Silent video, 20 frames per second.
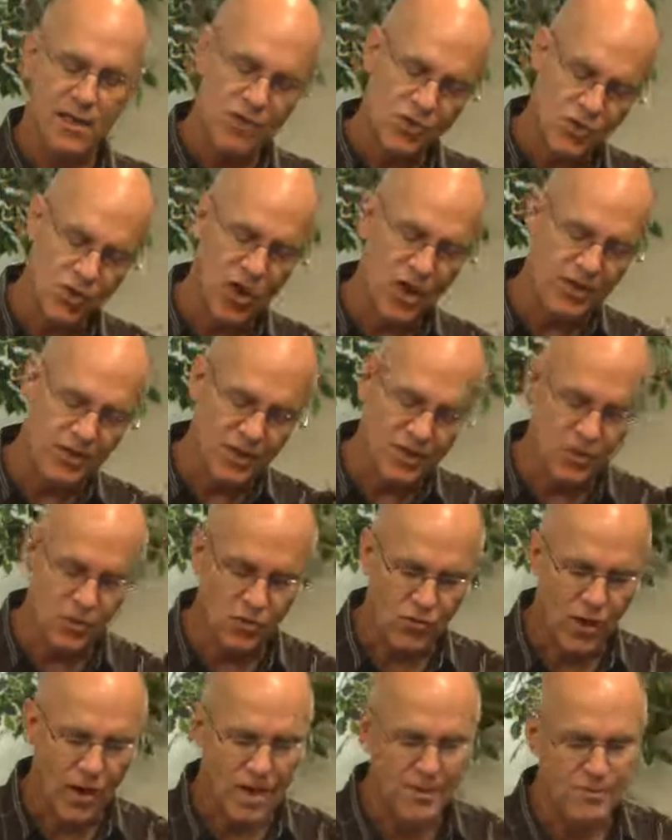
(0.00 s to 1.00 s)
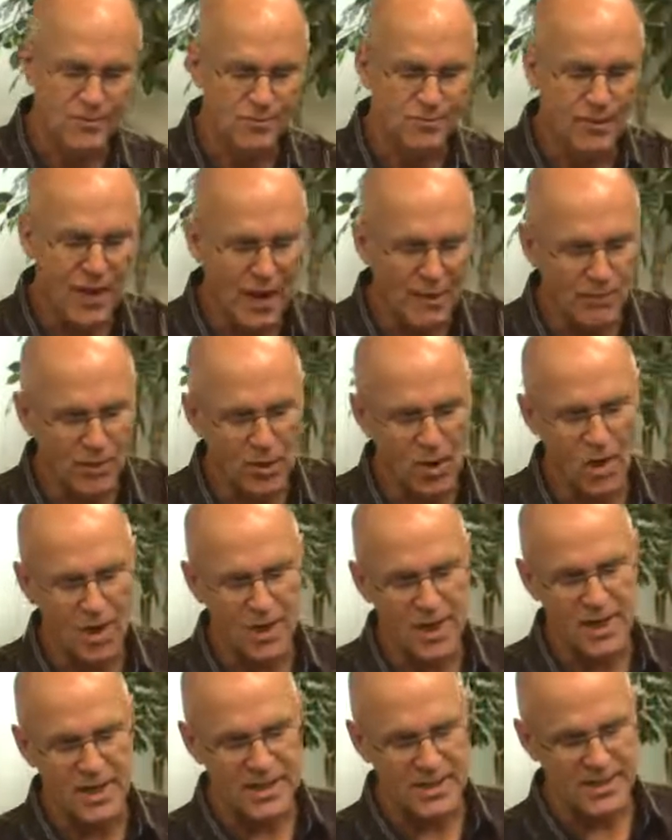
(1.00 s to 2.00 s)
John describes
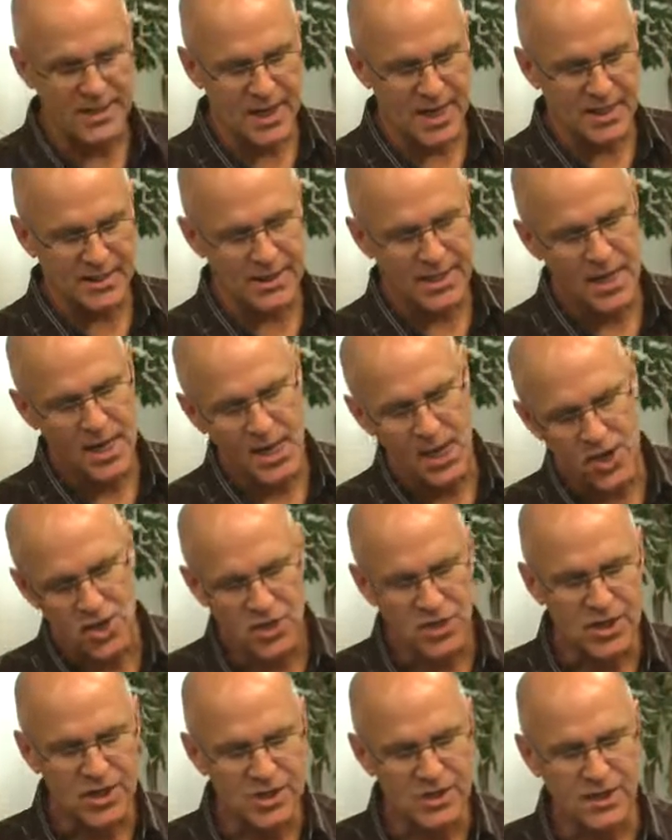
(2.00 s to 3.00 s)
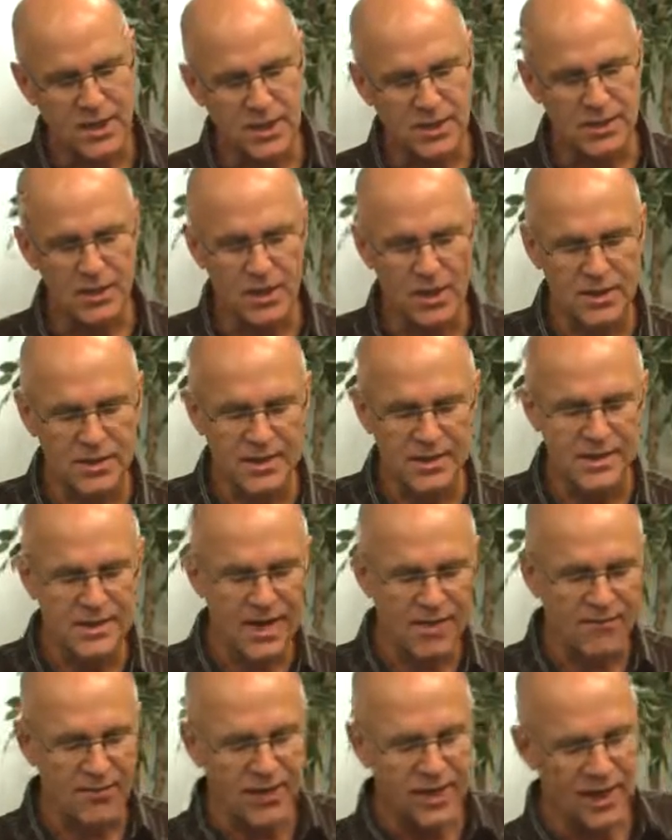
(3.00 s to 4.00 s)
Babylon and he says, she sits on
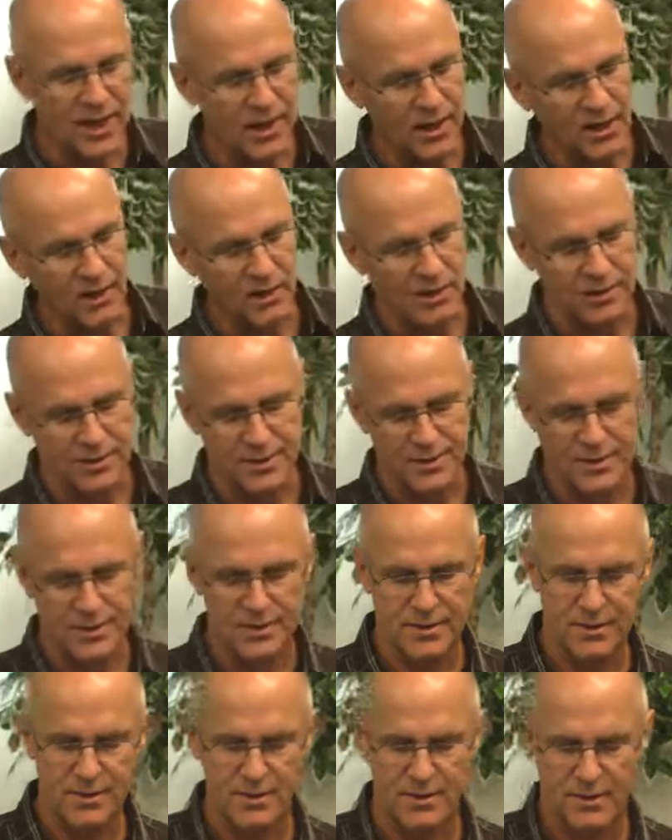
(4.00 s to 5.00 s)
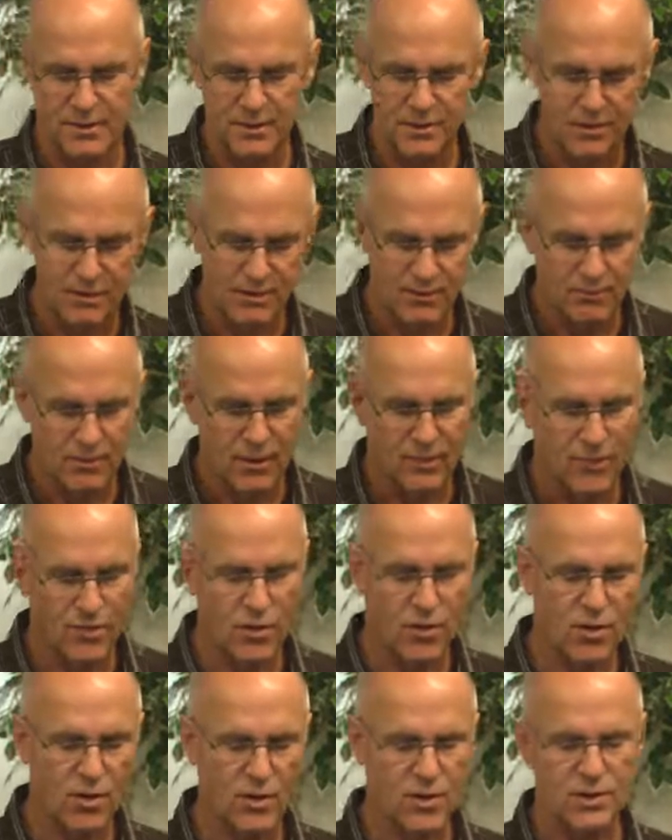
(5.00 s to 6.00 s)
7 hills. Well, of
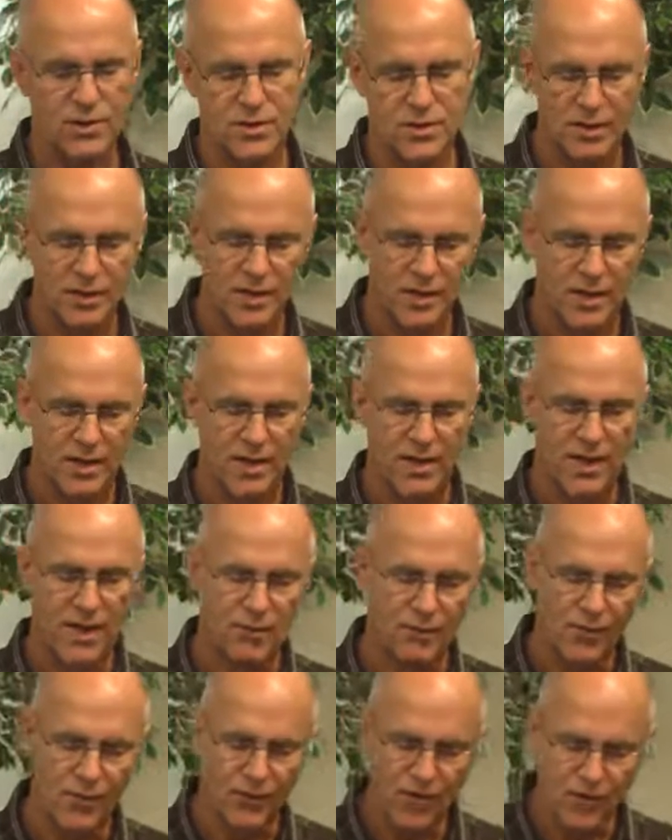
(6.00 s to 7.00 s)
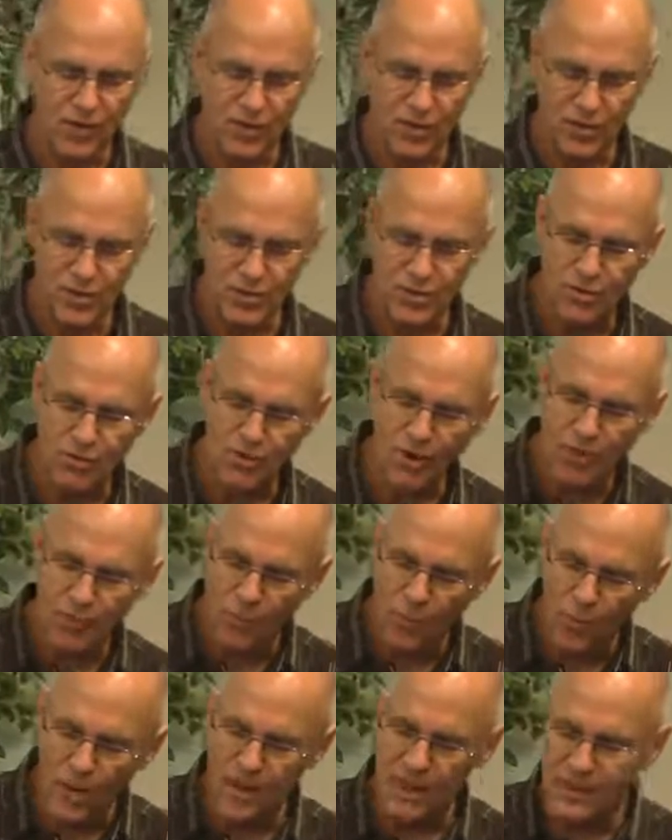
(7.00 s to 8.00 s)
course, he refers to a
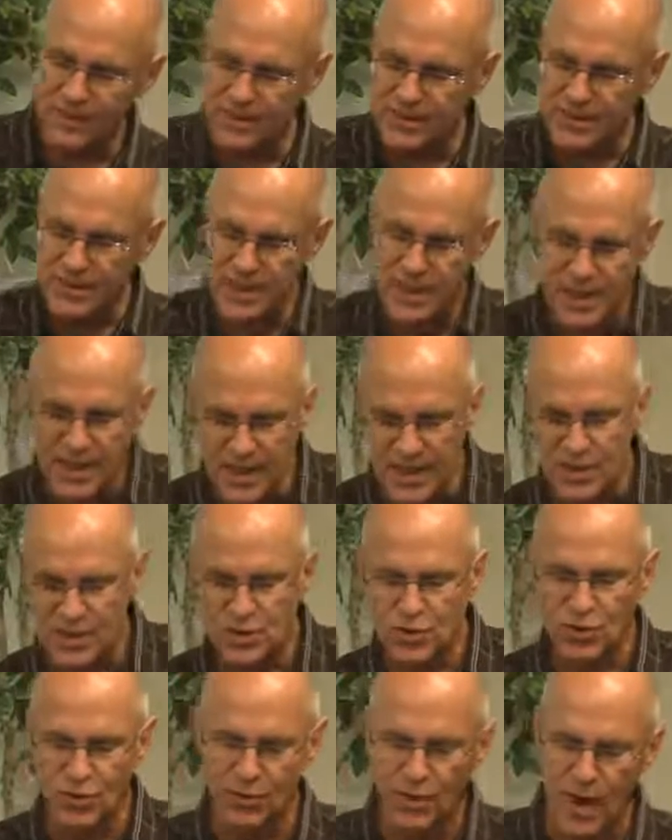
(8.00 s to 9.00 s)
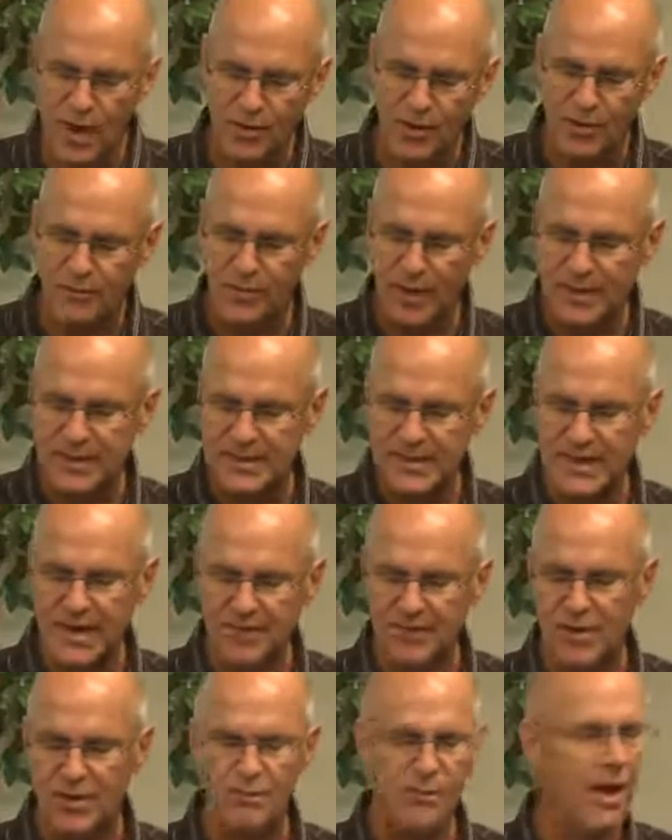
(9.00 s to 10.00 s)
wicked city surrounded by
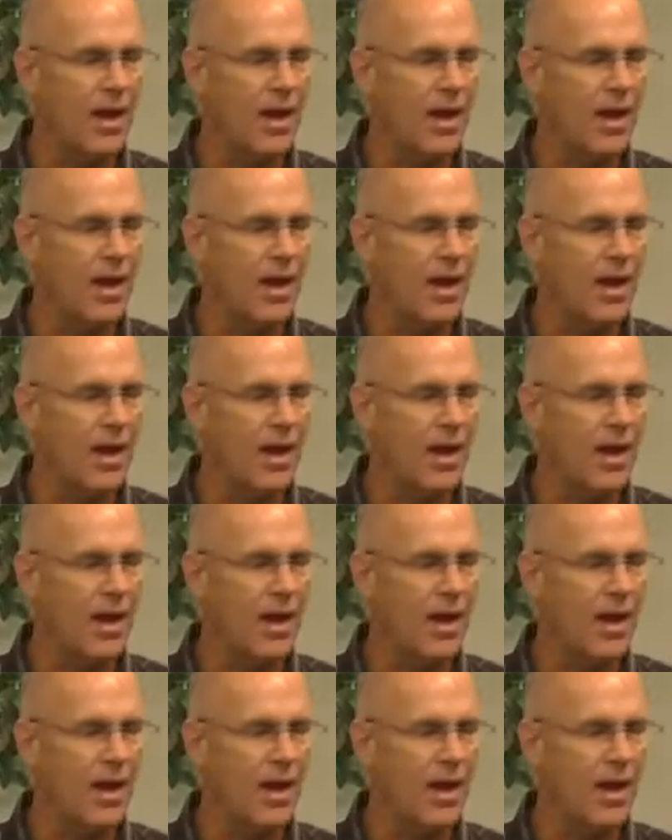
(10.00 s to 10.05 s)
7